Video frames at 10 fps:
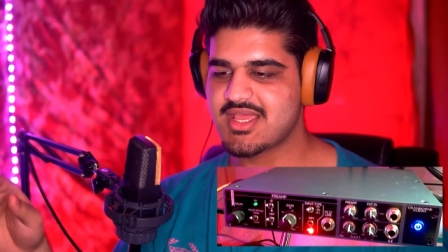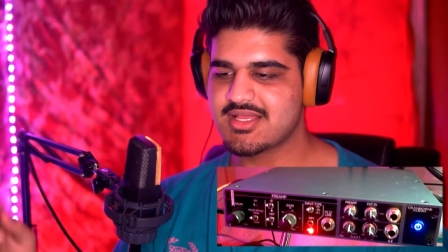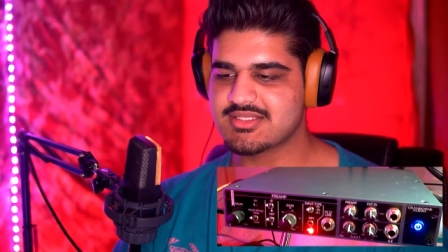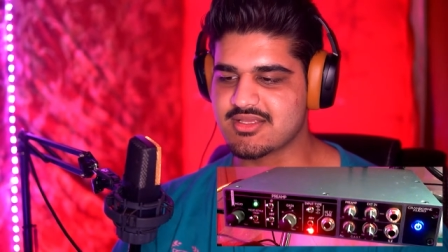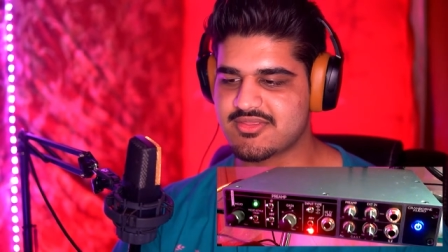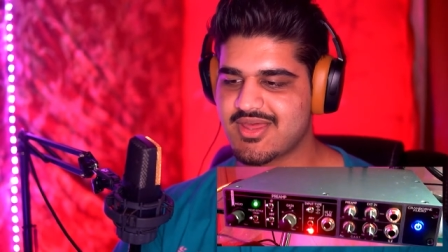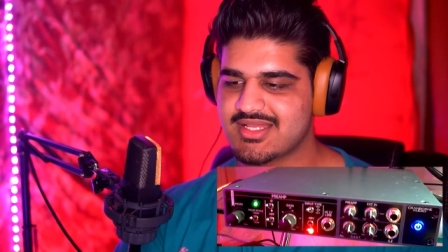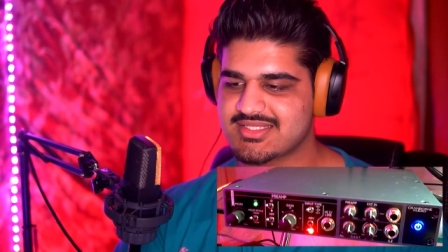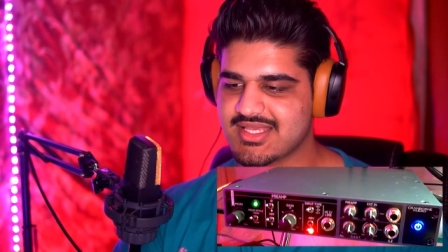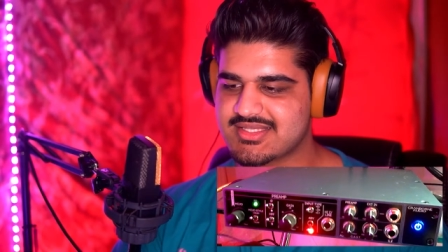So
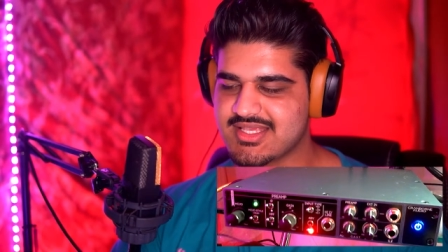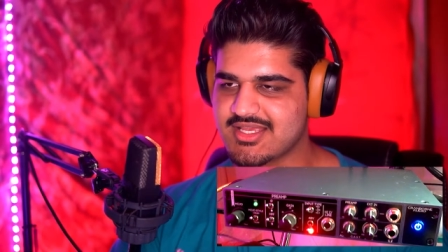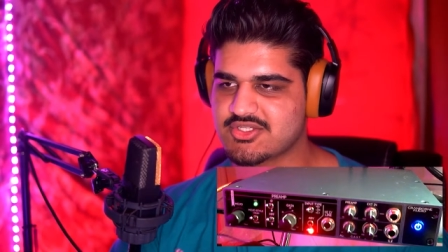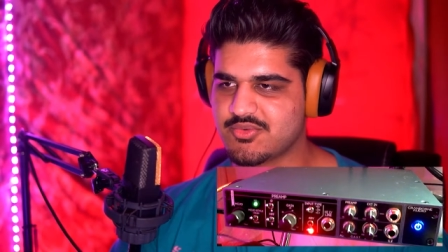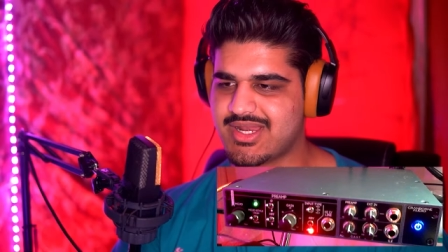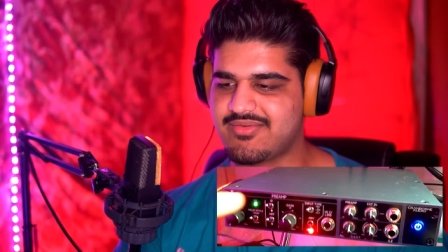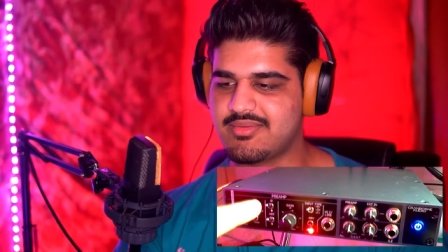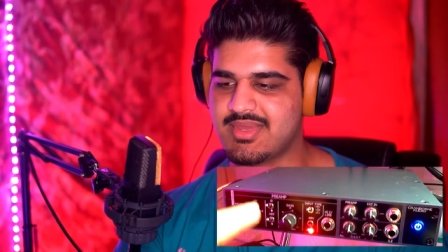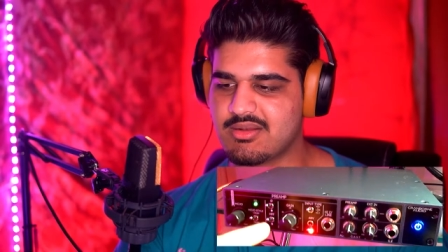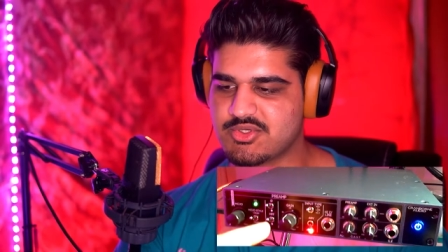36-ish, or whatever the
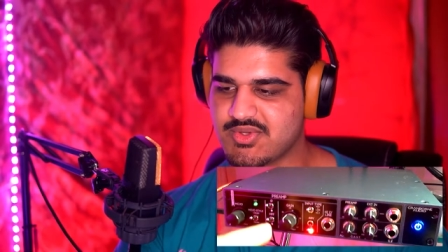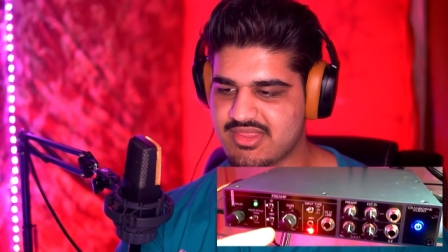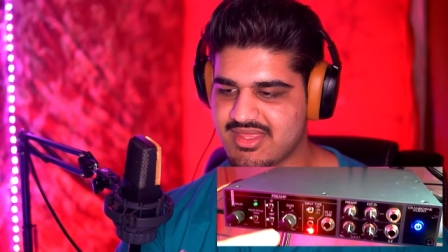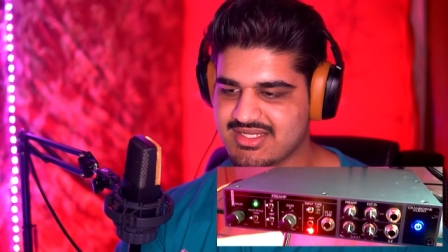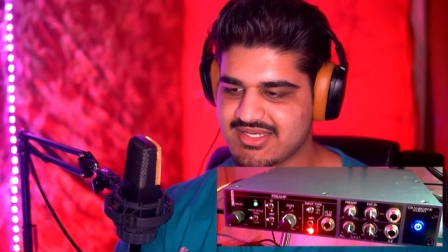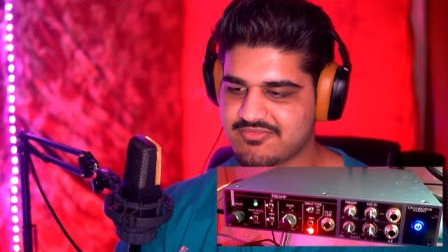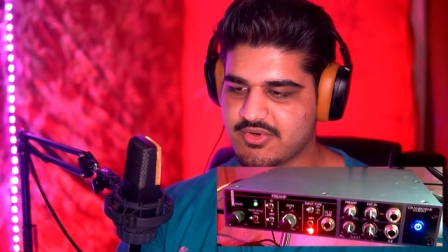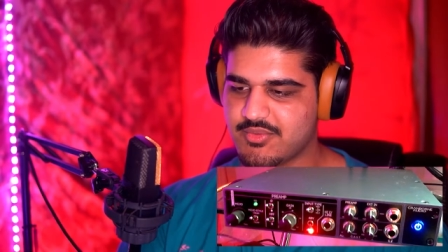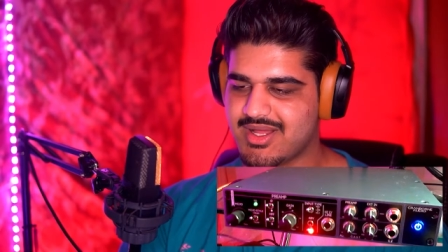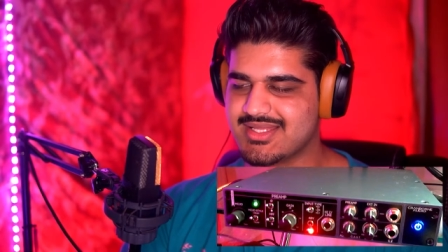middle between 30 and
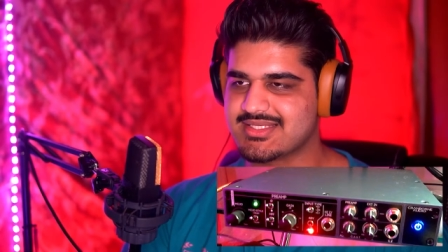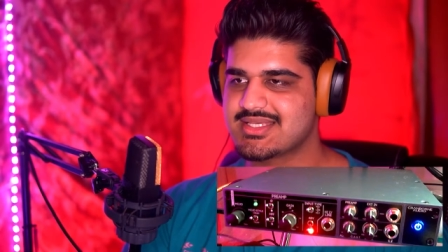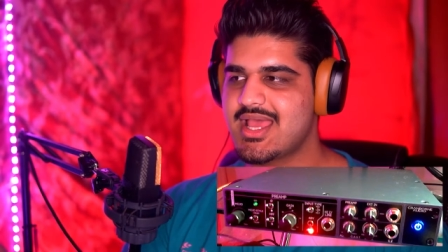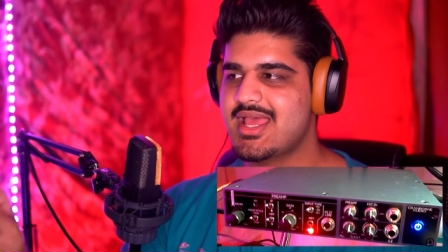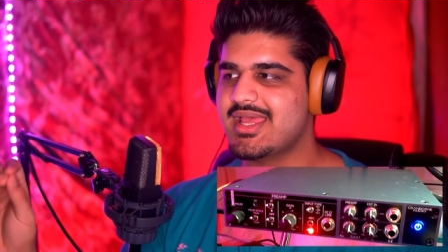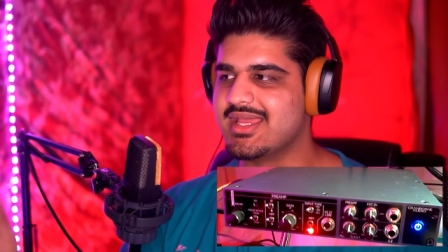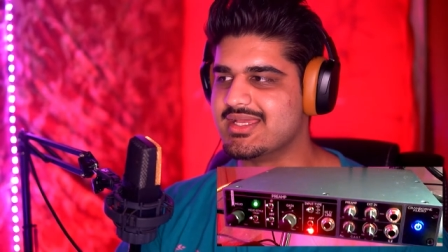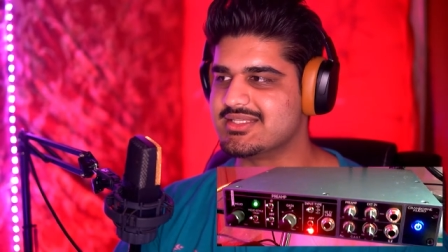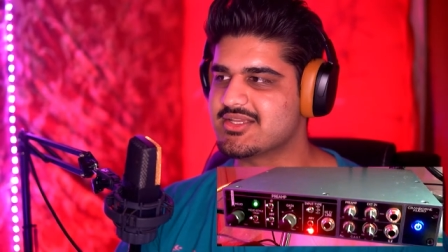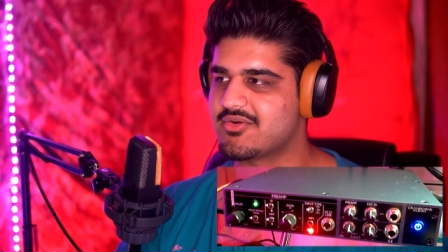41
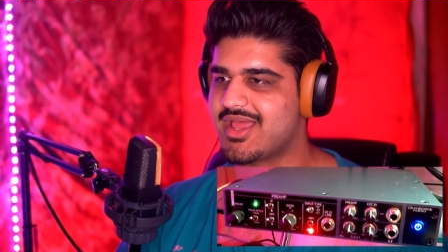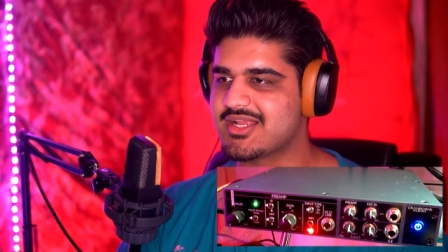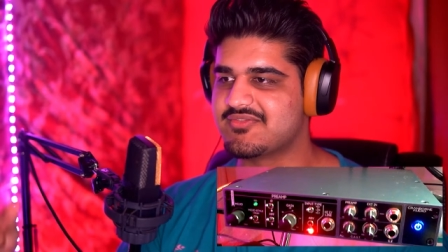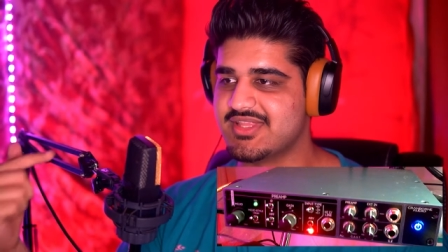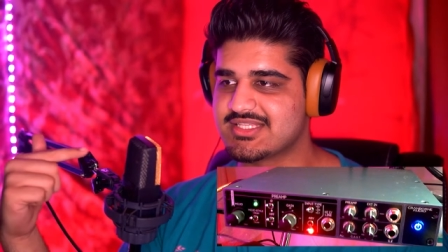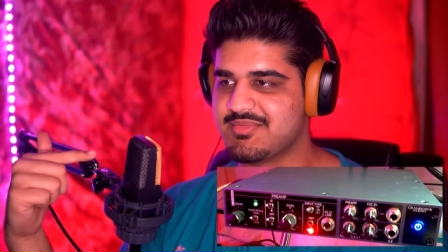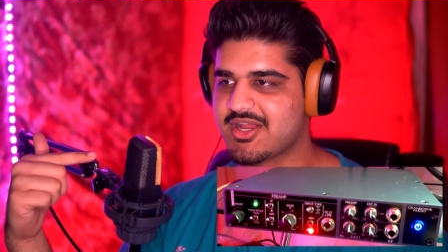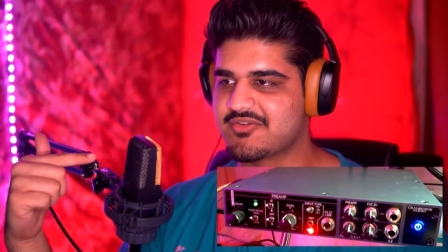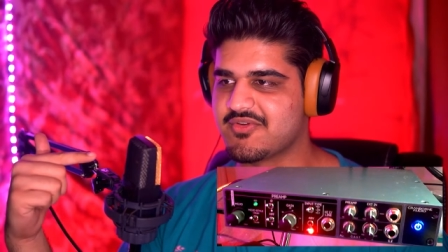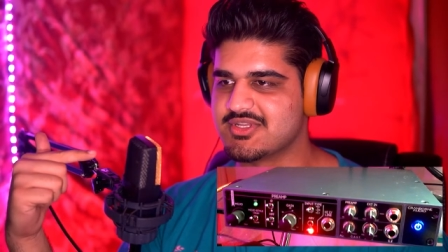is correct for this
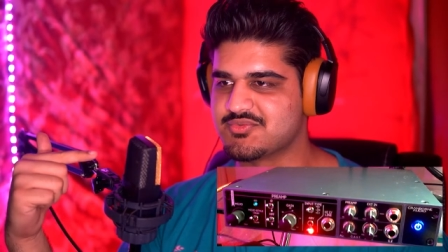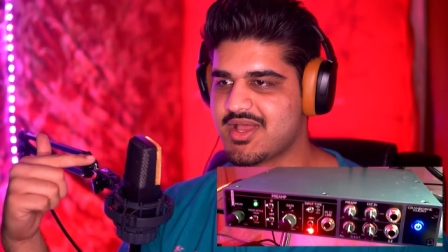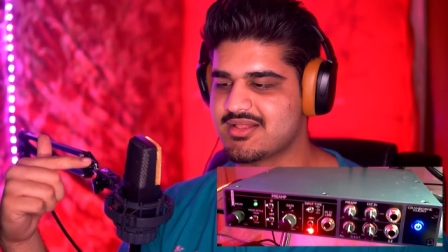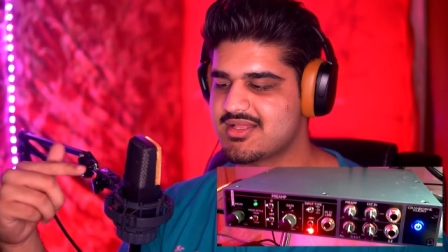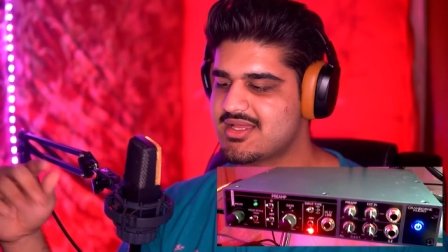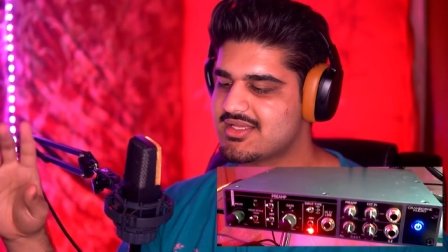microphone as well.